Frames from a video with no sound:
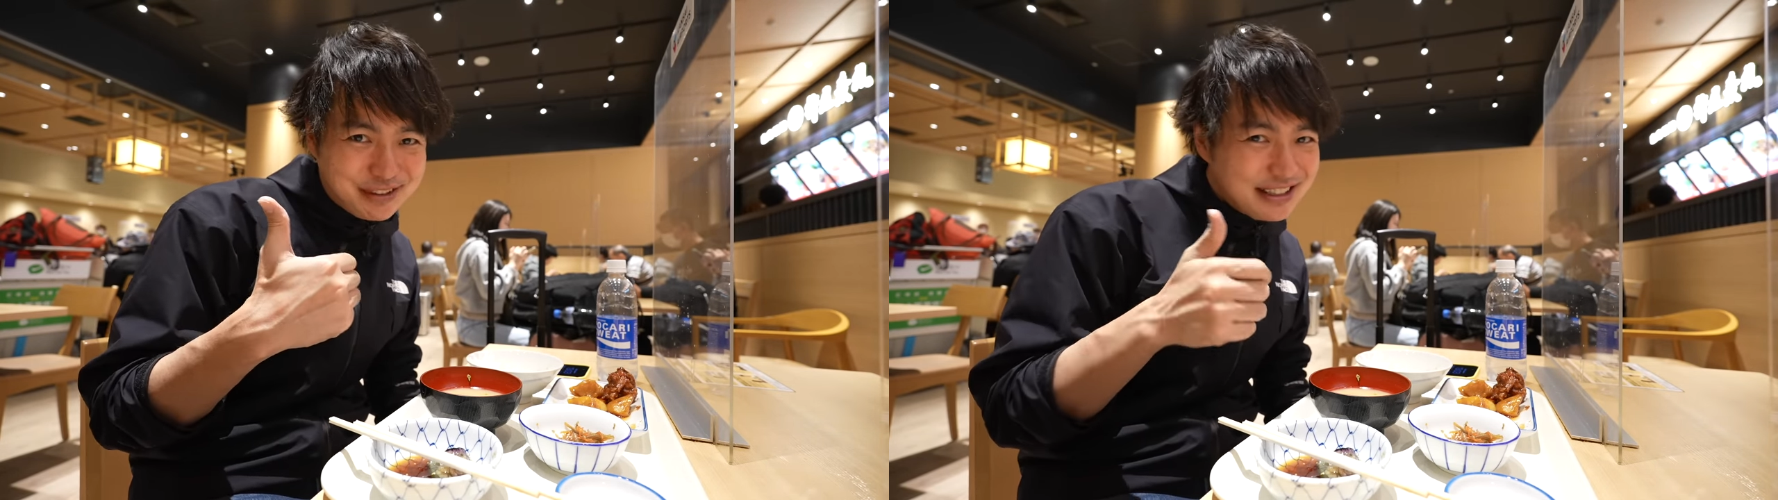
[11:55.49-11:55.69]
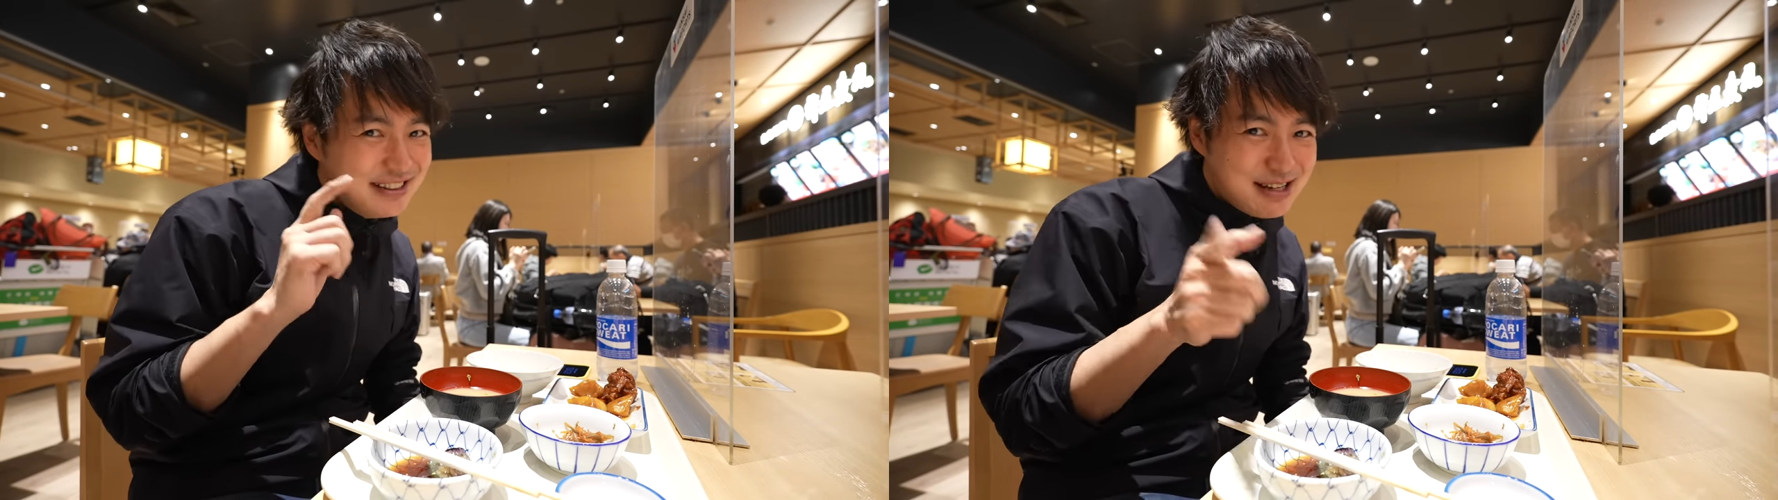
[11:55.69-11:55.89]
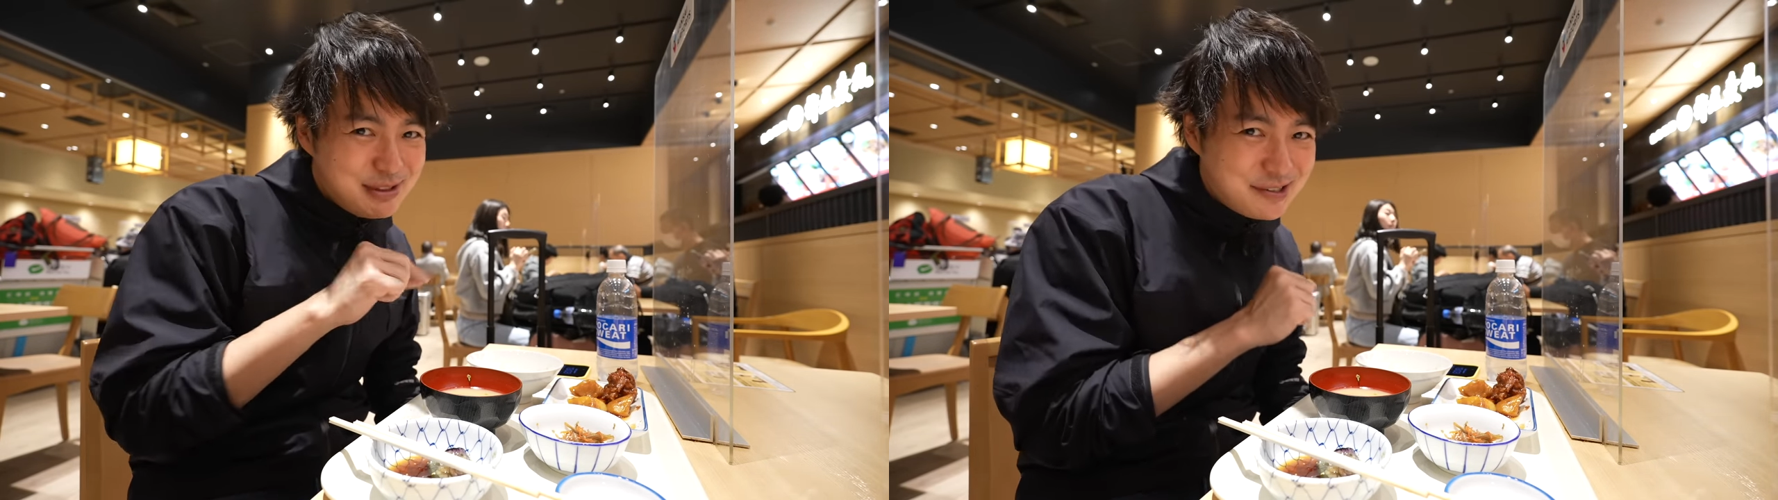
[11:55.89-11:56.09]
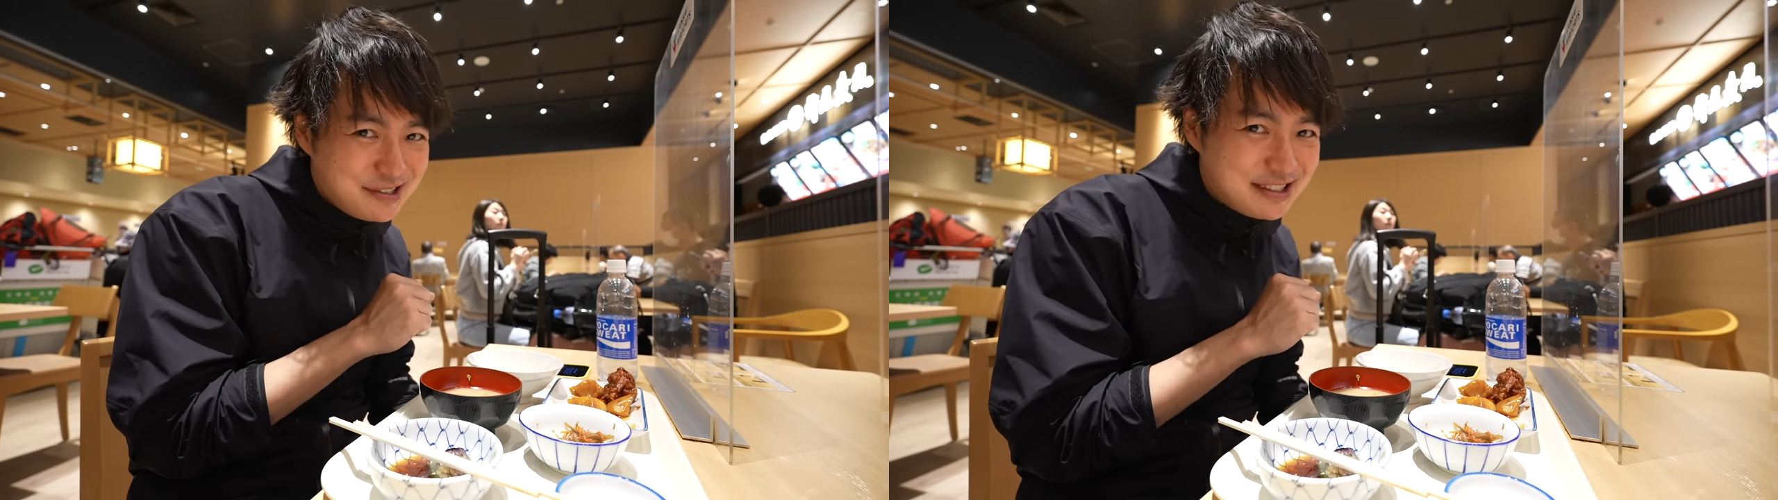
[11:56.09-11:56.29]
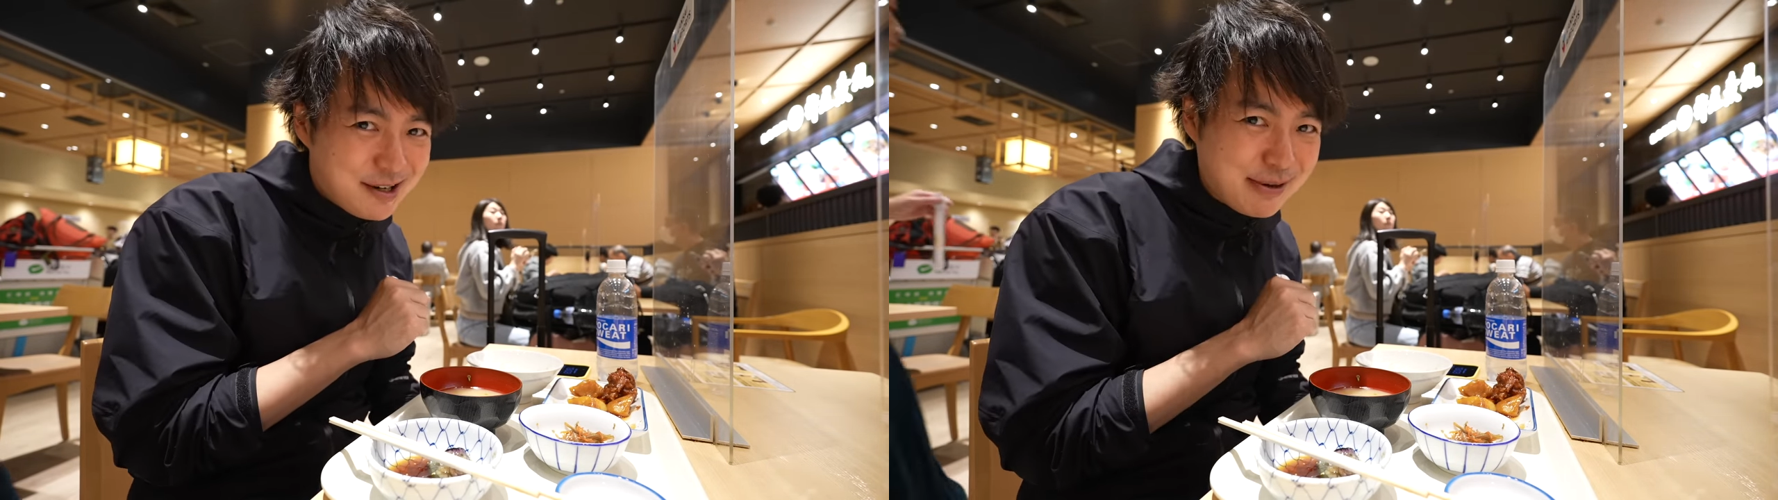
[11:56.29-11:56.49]
Let me know in
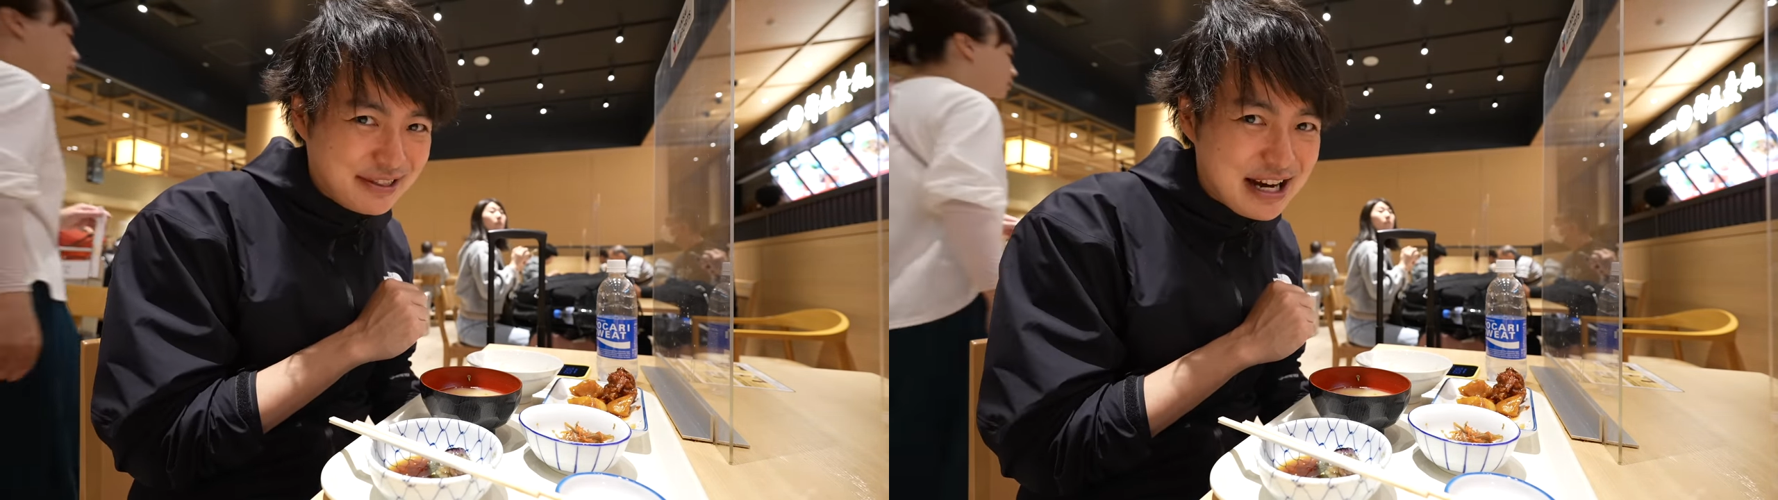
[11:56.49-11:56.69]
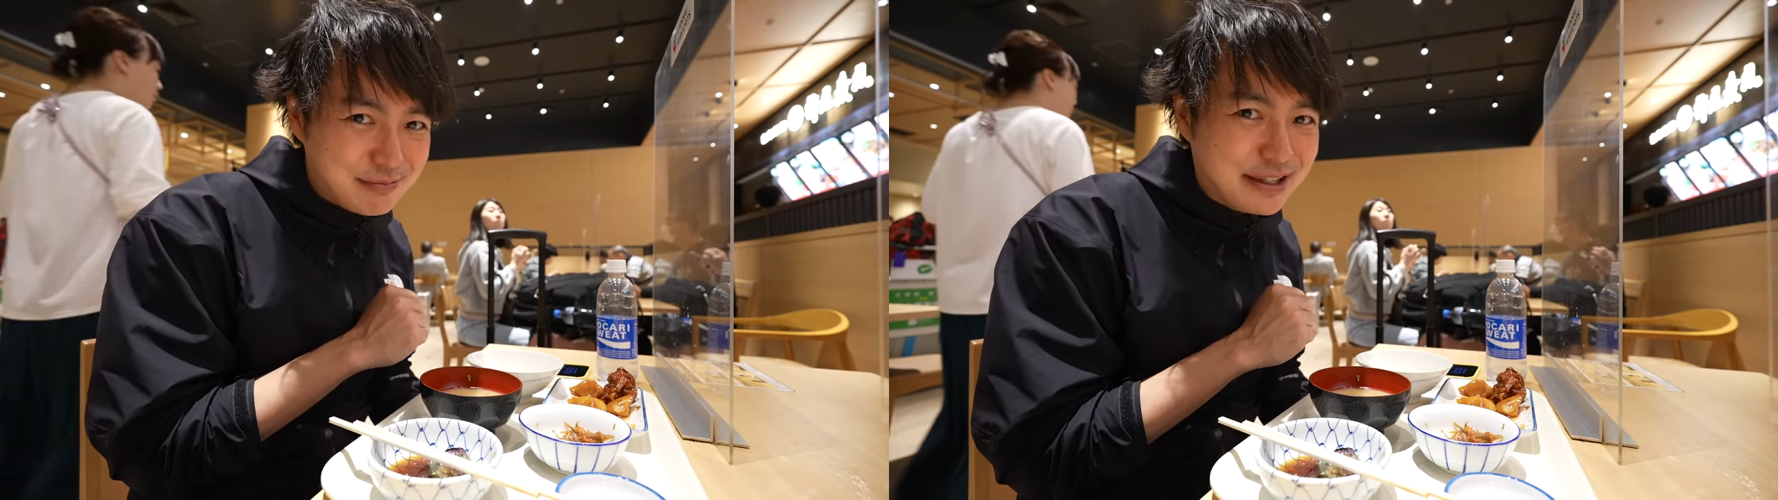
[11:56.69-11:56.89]
the comment down